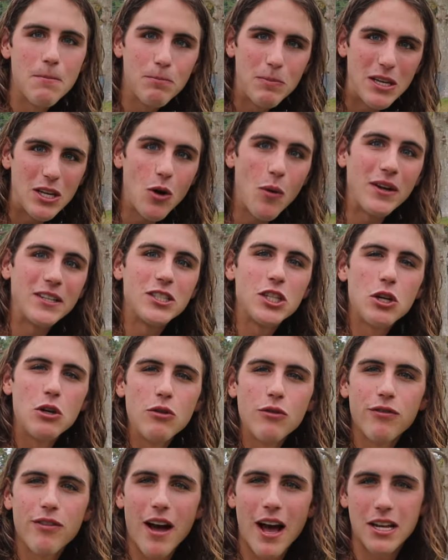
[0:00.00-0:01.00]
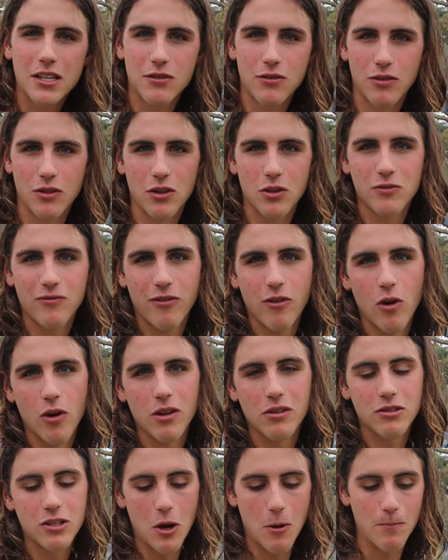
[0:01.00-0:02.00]
be going too fast for this
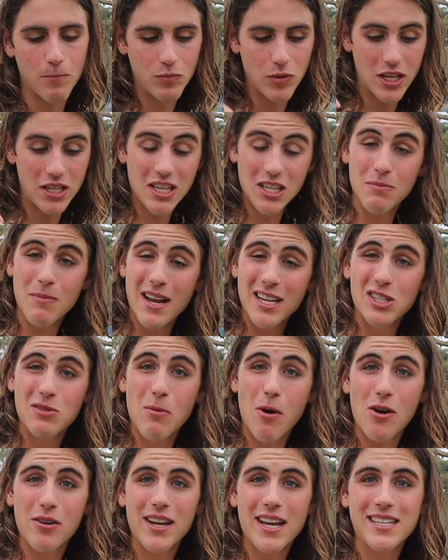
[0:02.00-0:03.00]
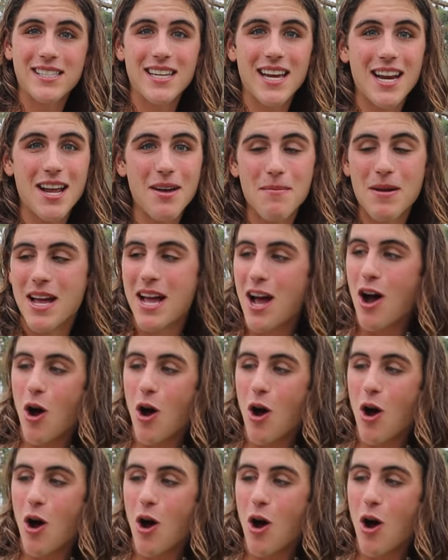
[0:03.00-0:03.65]
foil. So this is my small day setup.